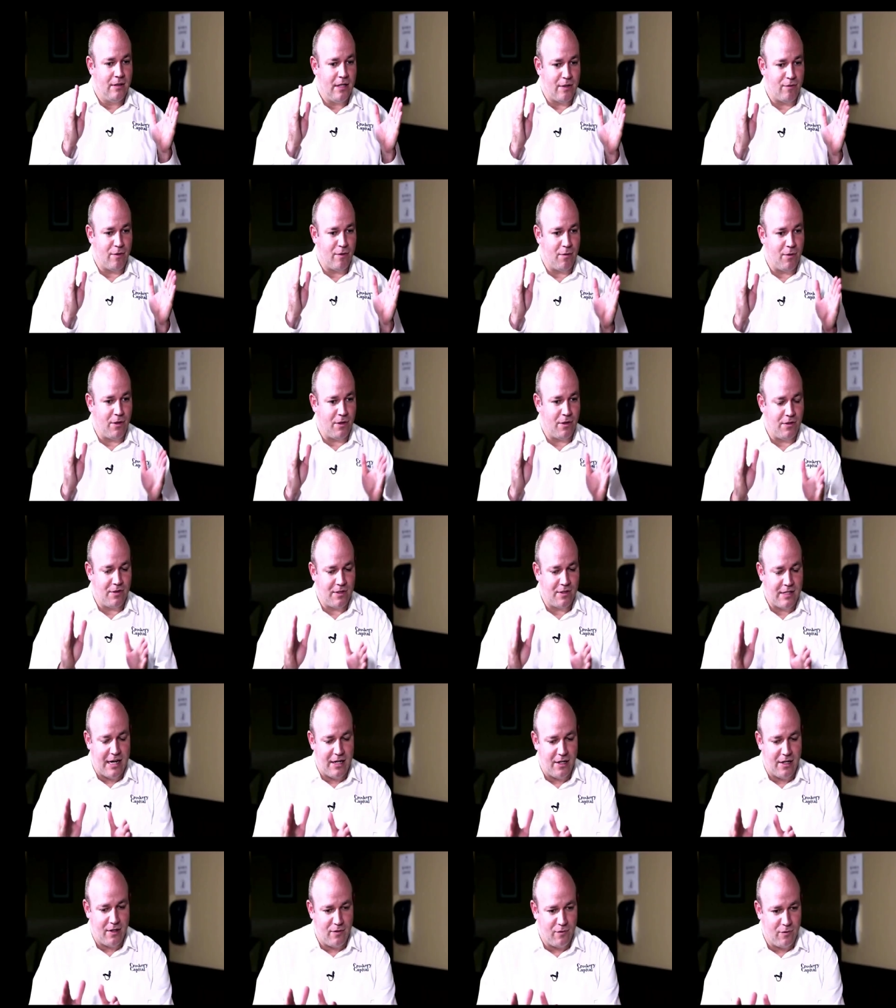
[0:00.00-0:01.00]
everyone's
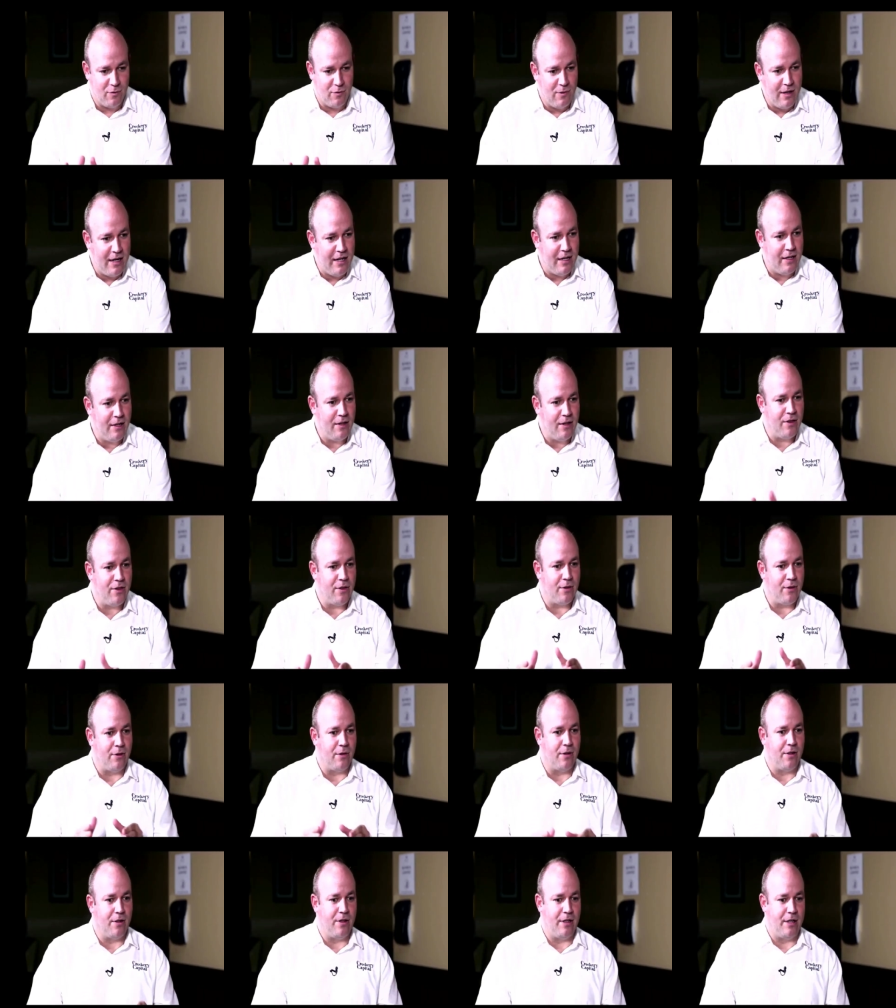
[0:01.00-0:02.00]
kind of wealth
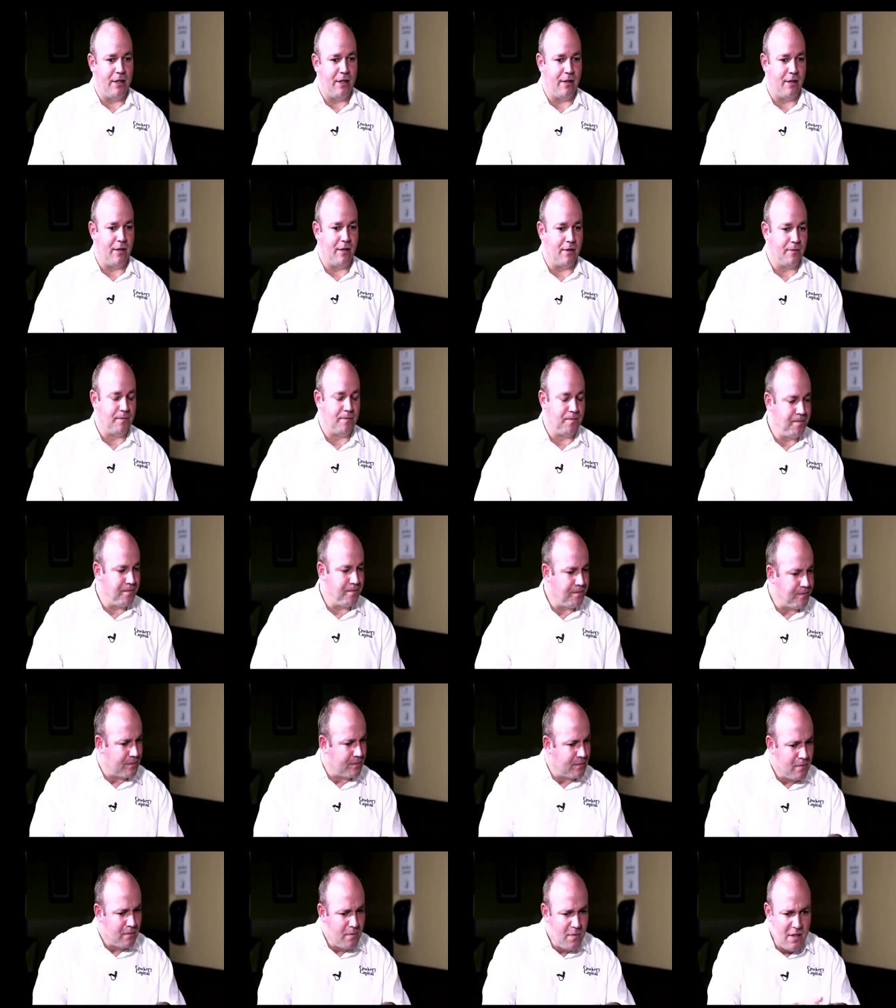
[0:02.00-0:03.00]
or
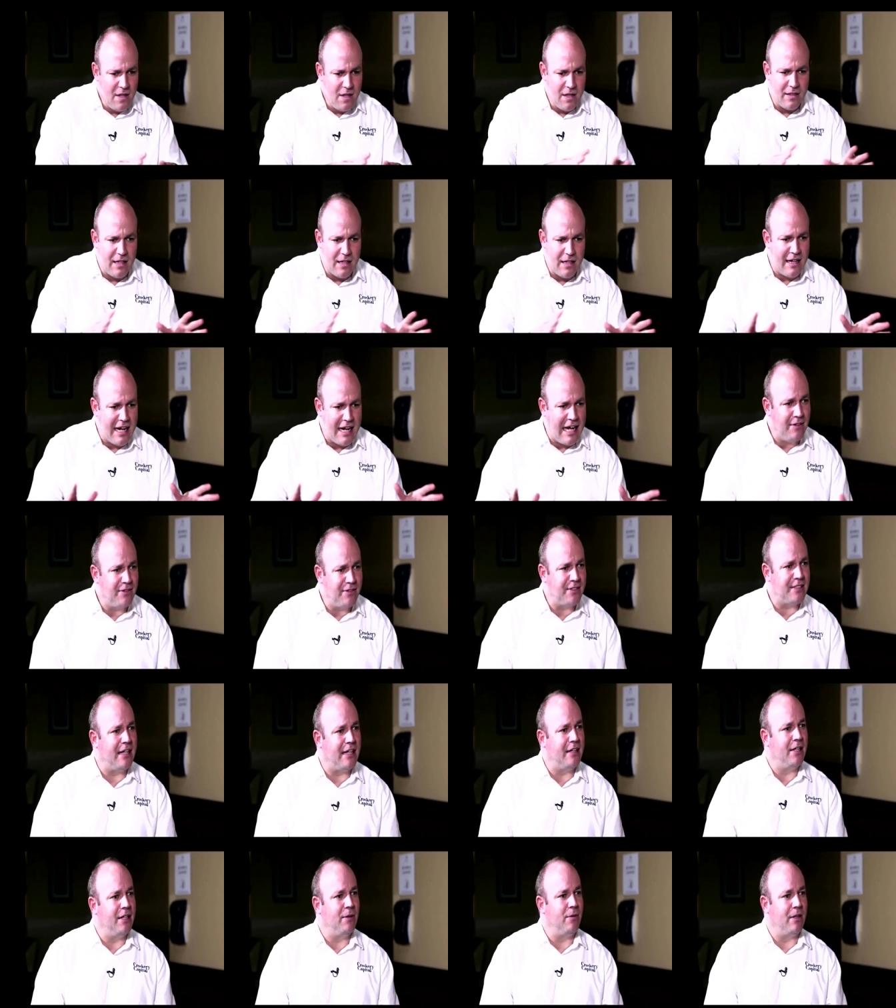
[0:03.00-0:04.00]
the
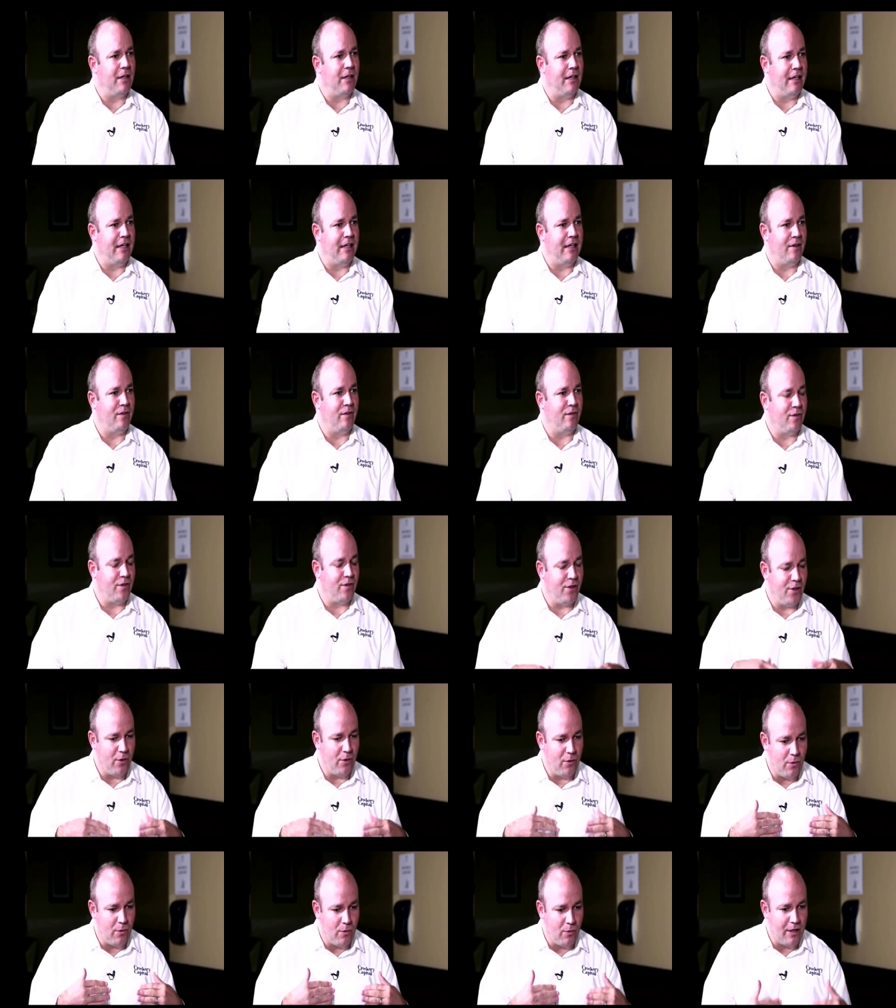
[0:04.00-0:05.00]
lifestyle they want to live,
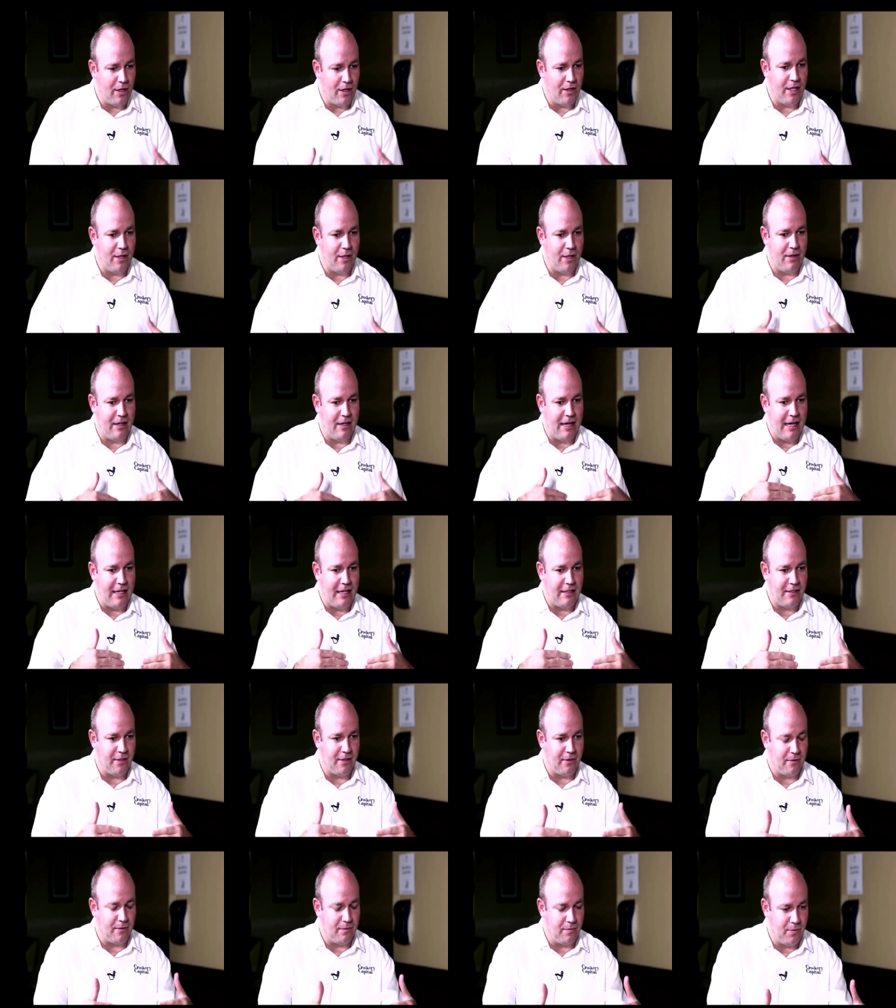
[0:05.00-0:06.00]
where they would like
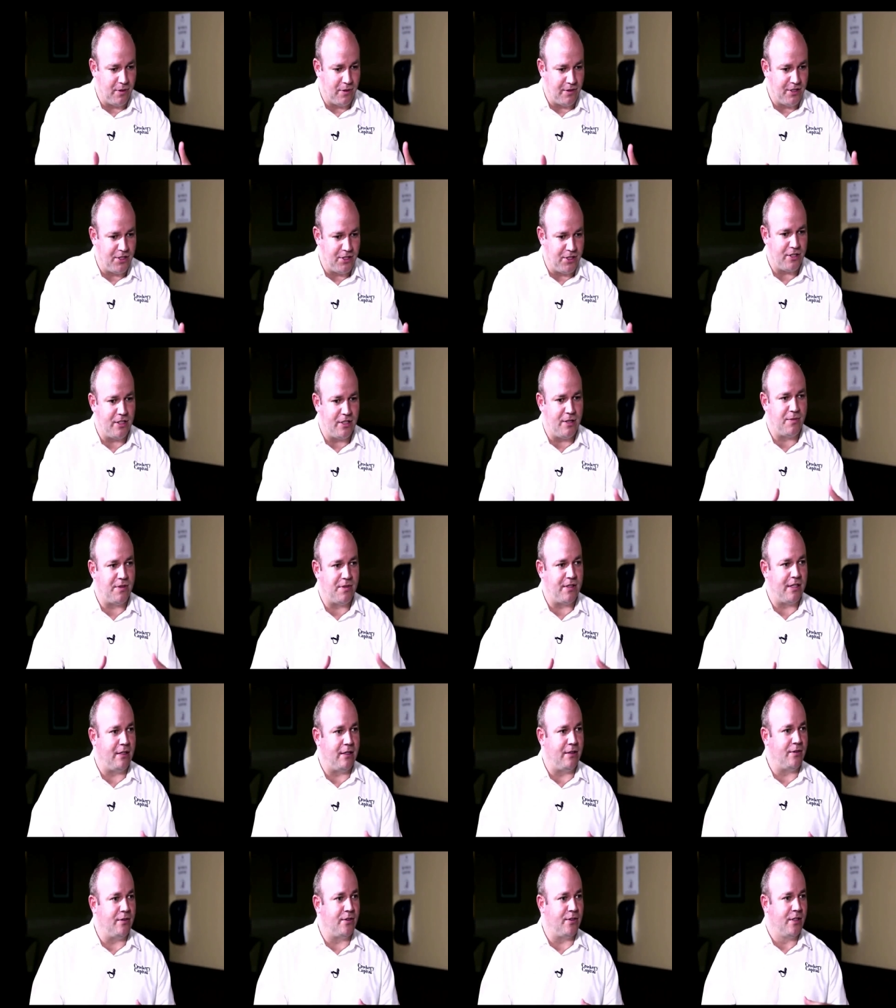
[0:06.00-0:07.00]
to position
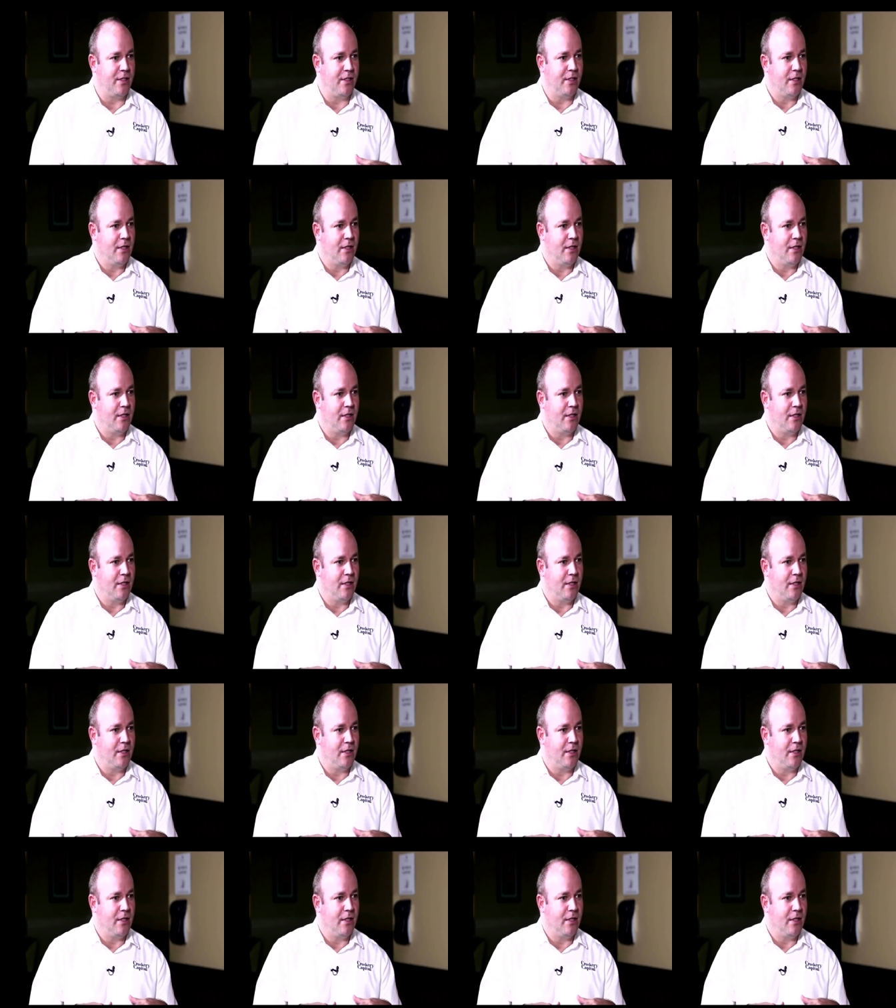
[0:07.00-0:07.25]
themselves.